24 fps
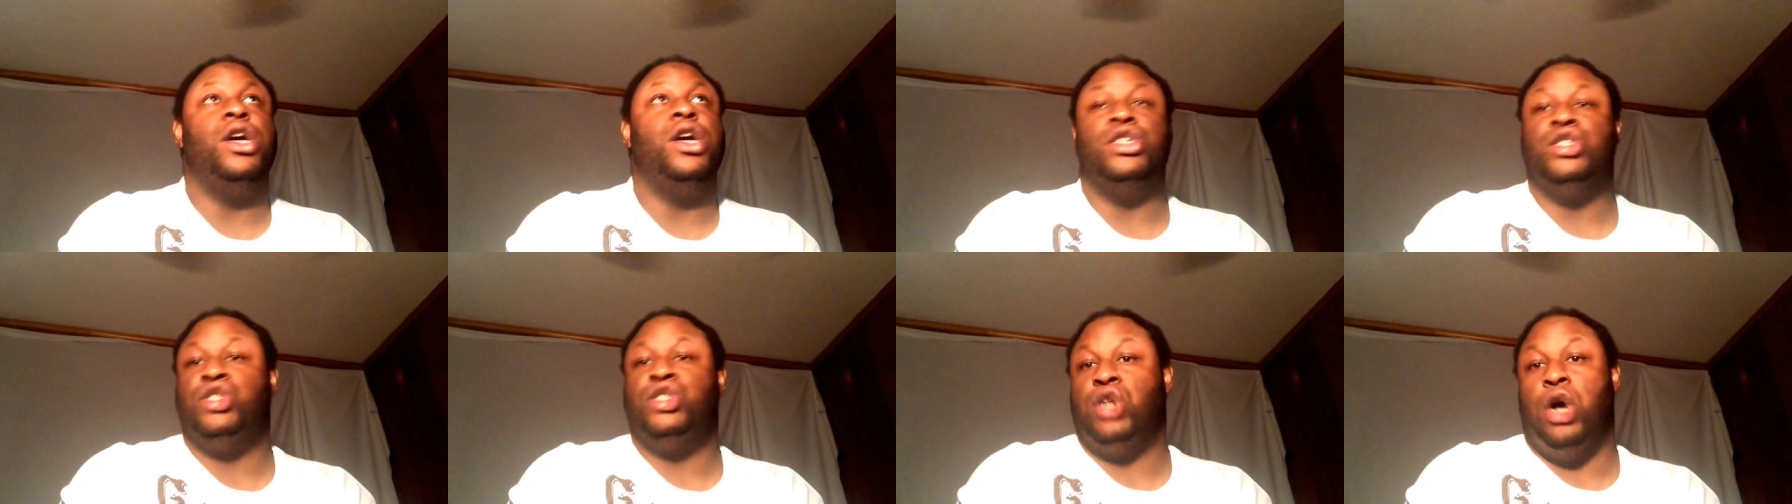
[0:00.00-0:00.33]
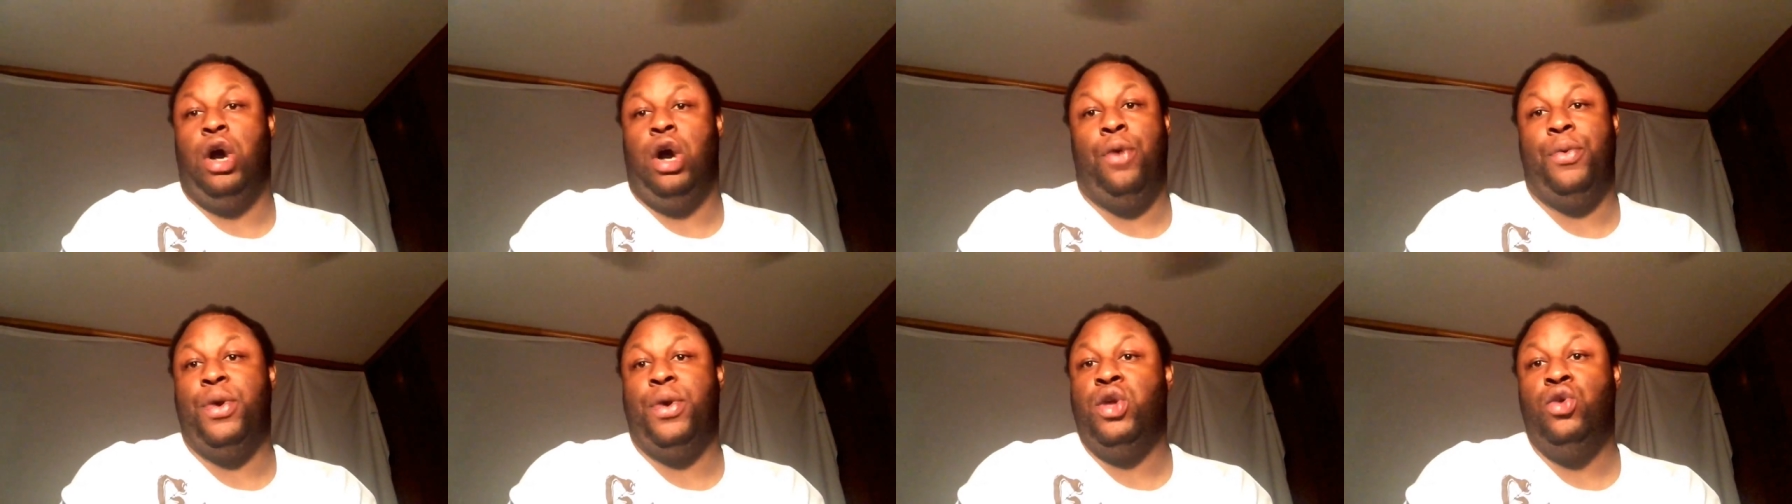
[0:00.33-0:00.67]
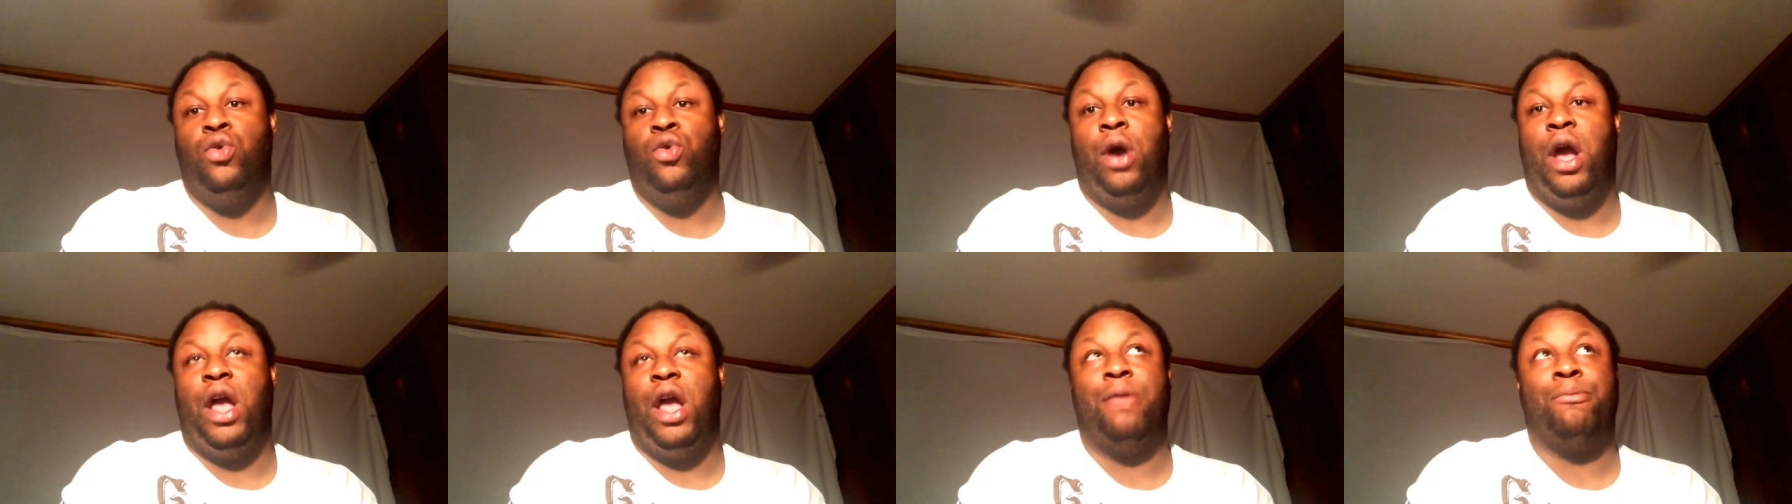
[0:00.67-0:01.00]
Joey,
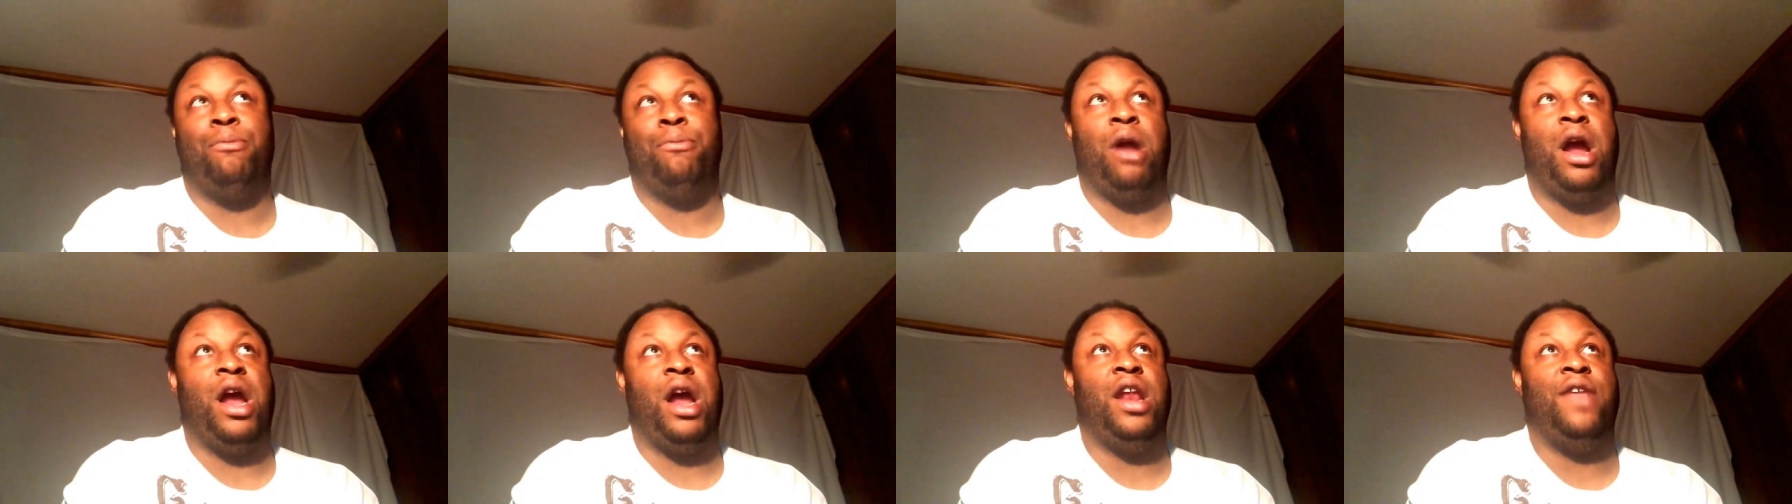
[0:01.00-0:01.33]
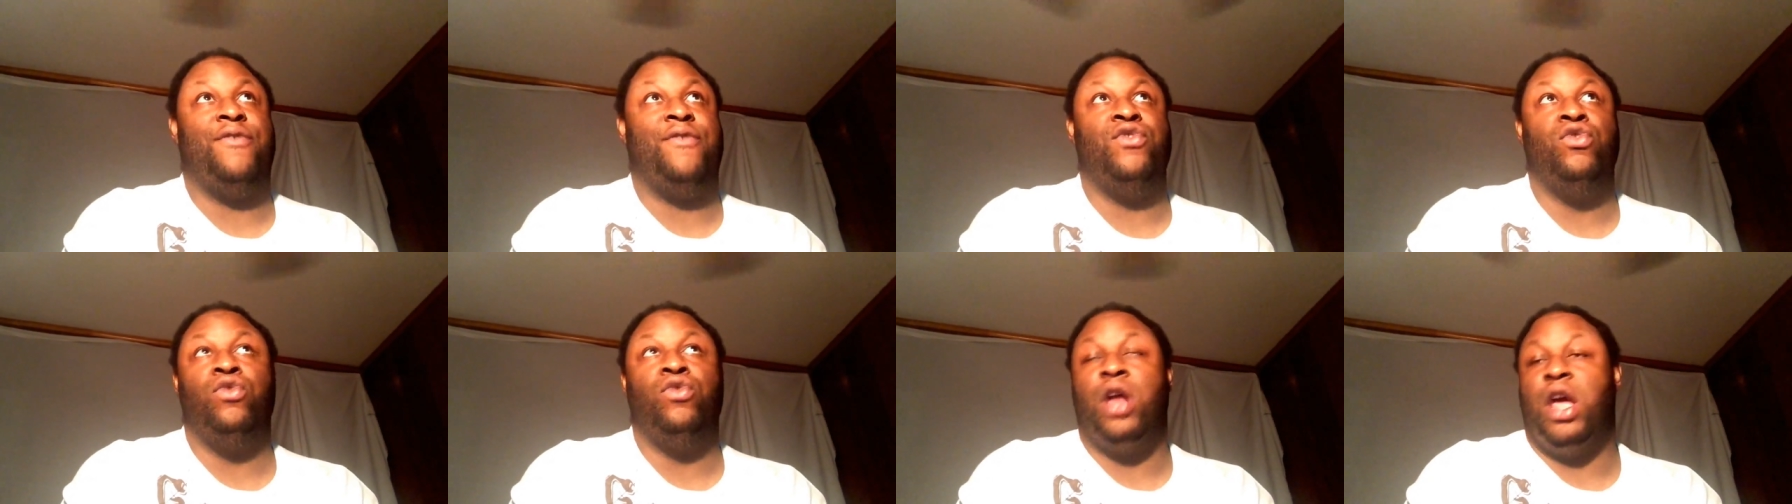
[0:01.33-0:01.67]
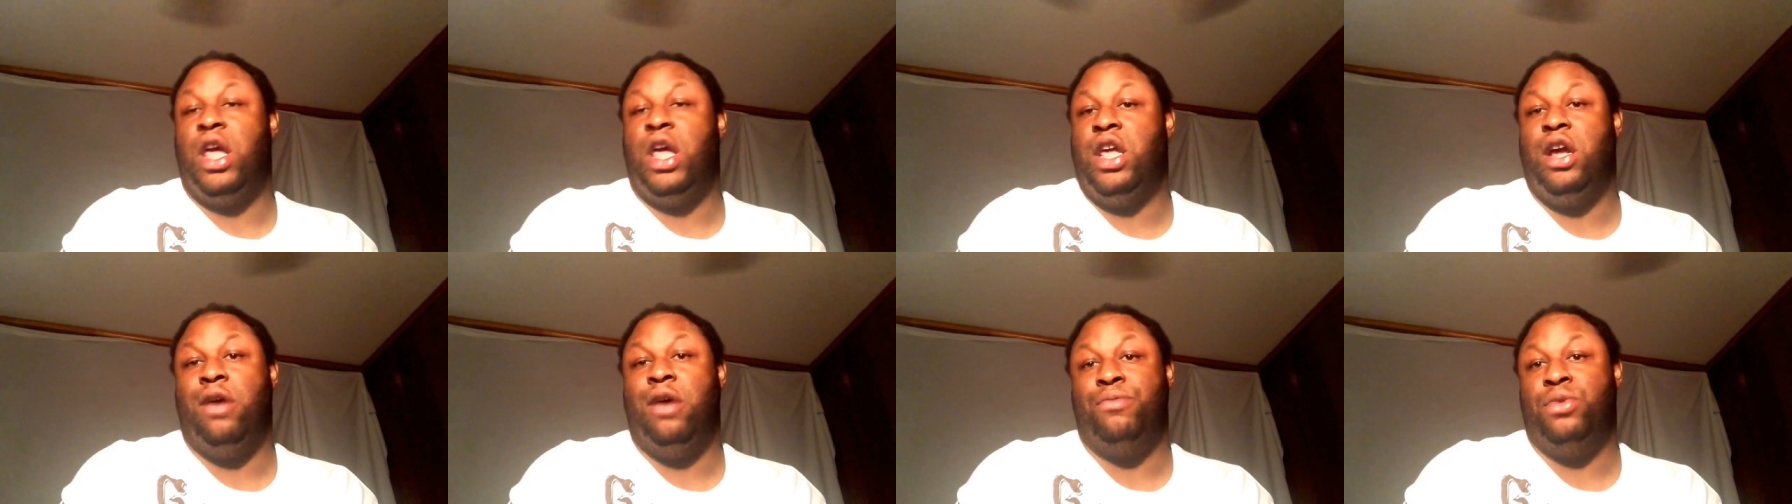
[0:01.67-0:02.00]
you ain't bright if you
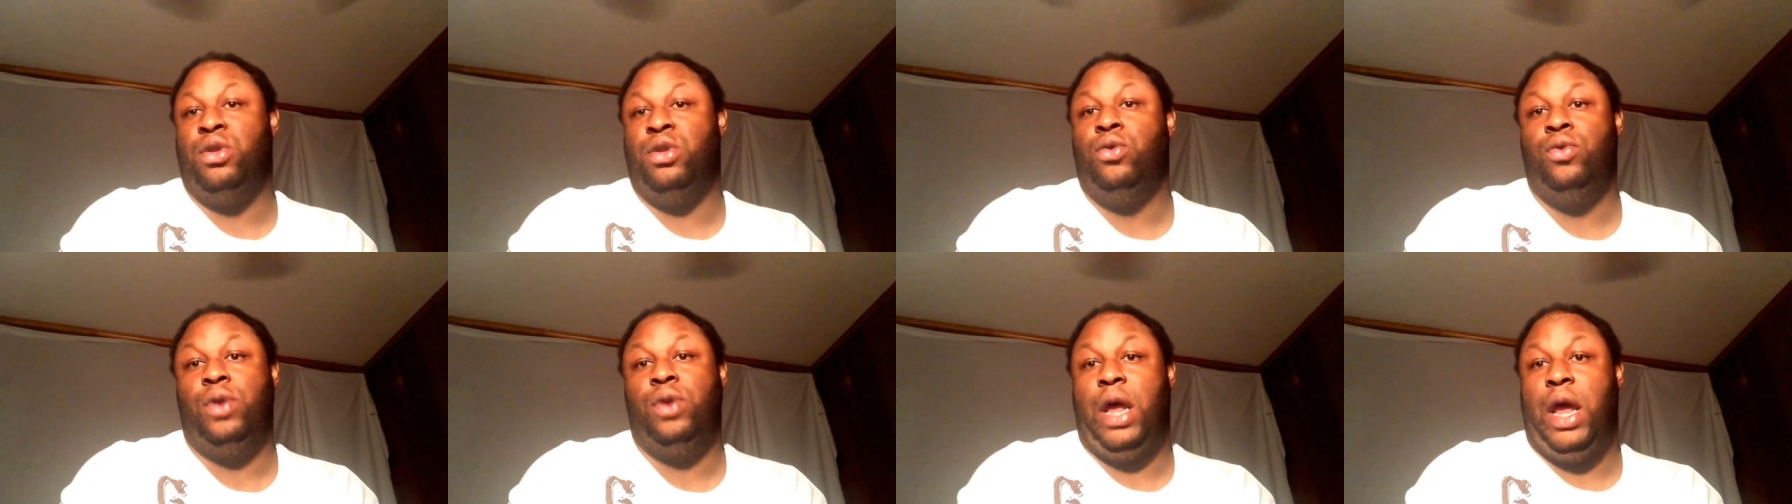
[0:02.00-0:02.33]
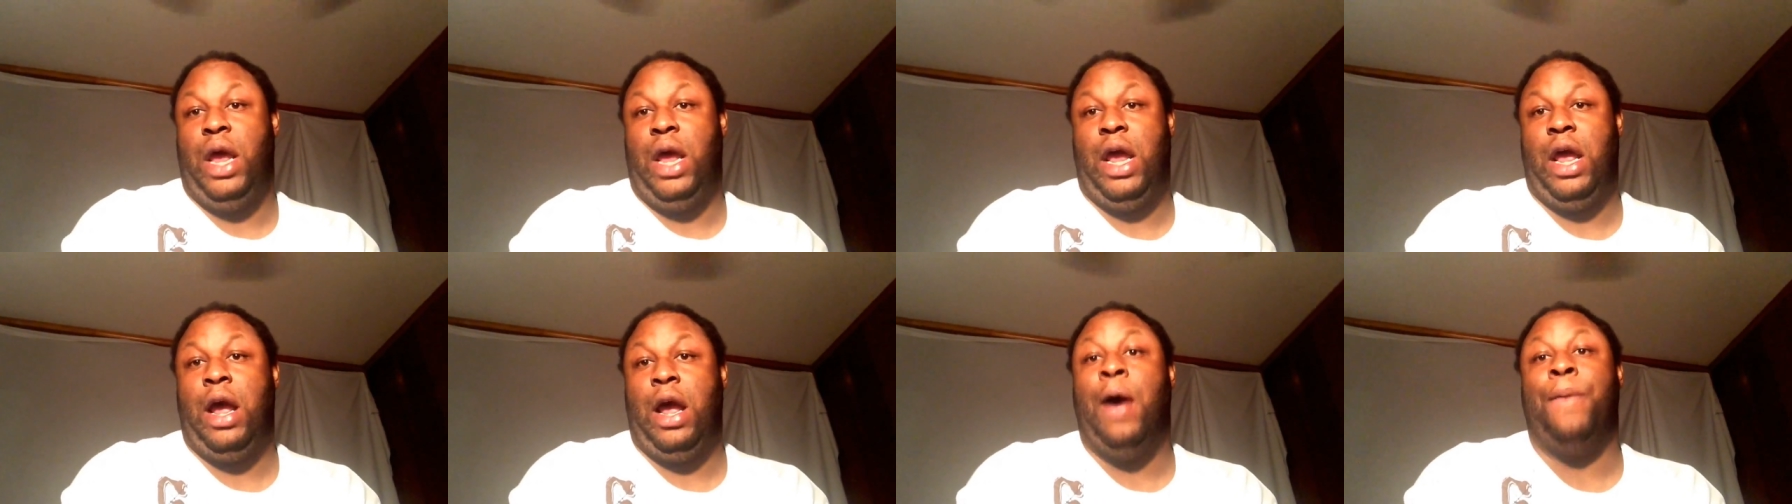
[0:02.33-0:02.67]
let him do that.